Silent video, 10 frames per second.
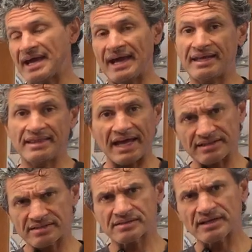And
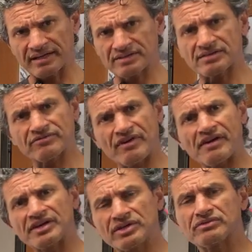that's gotten some
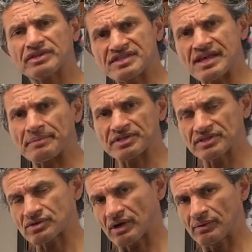very good reception.
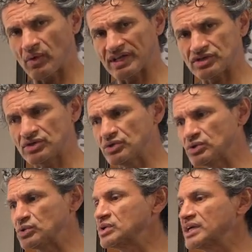So I want to,